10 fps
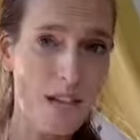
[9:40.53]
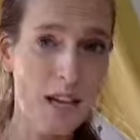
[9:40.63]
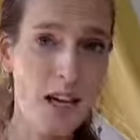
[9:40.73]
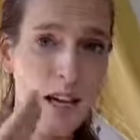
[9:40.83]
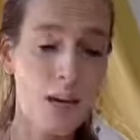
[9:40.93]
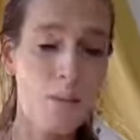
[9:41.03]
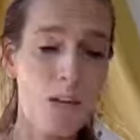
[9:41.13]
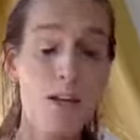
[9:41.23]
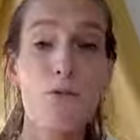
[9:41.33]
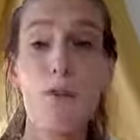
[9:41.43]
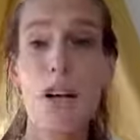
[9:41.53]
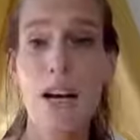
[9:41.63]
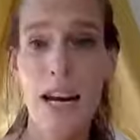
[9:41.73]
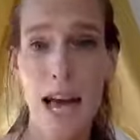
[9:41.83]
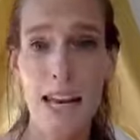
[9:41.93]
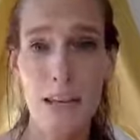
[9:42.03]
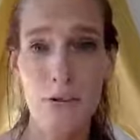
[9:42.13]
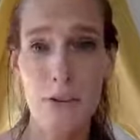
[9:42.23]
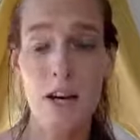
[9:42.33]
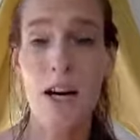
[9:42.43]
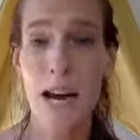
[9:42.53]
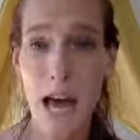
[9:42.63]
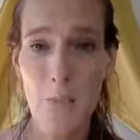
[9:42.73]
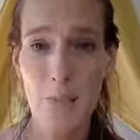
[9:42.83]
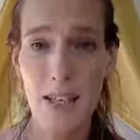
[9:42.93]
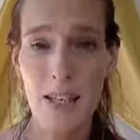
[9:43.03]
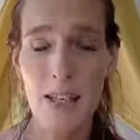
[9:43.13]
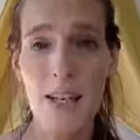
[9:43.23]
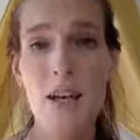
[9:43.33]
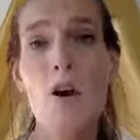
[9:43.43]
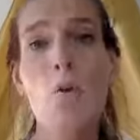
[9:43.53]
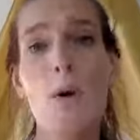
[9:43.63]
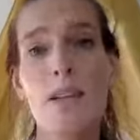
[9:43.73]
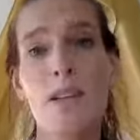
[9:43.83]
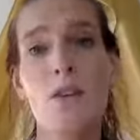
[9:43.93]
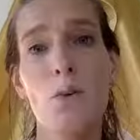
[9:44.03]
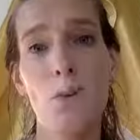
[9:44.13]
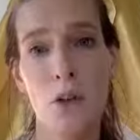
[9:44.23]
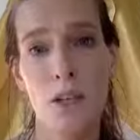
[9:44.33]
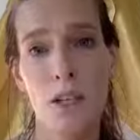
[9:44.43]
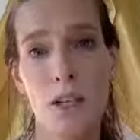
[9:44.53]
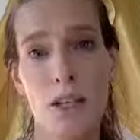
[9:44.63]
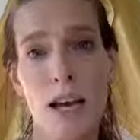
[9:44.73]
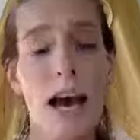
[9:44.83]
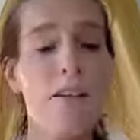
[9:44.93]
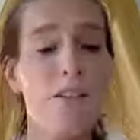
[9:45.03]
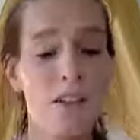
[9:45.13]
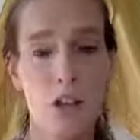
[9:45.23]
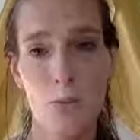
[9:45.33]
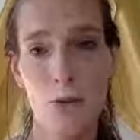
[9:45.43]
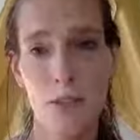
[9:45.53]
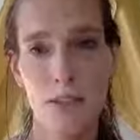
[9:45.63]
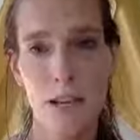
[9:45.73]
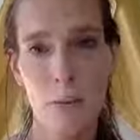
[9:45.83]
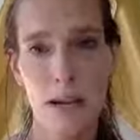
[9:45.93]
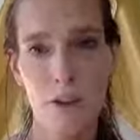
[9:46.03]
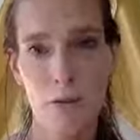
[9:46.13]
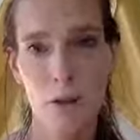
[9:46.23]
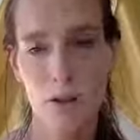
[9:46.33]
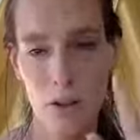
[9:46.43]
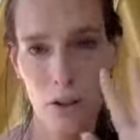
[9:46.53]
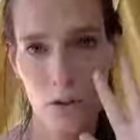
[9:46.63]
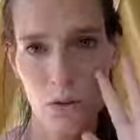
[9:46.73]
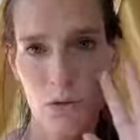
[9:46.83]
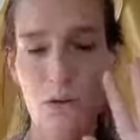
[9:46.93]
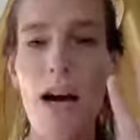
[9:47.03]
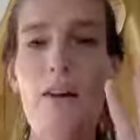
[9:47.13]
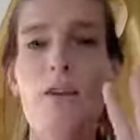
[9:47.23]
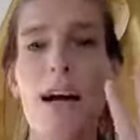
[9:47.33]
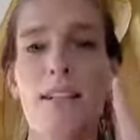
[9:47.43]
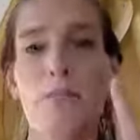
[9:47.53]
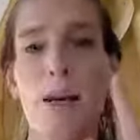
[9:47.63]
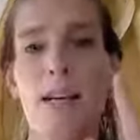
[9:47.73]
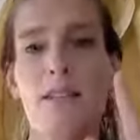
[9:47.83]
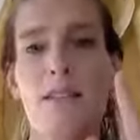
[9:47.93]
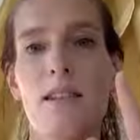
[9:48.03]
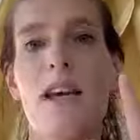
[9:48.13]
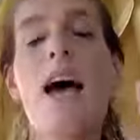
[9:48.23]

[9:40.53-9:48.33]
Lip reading: If we are happy with the work and the community that we have around us. So 5 aspects.